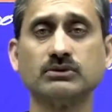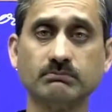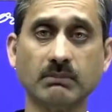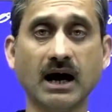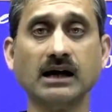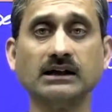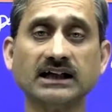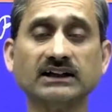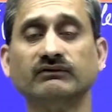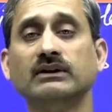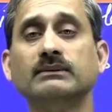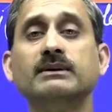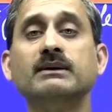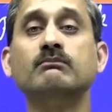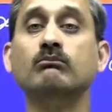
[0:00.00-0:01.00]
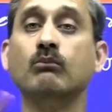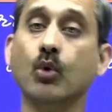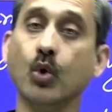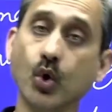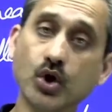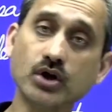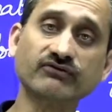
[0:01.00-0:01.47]
but it will be
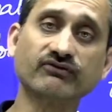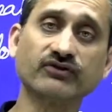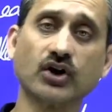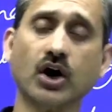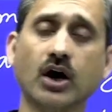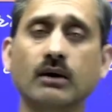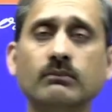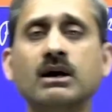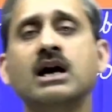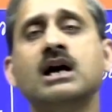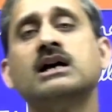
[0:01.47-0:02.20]
more from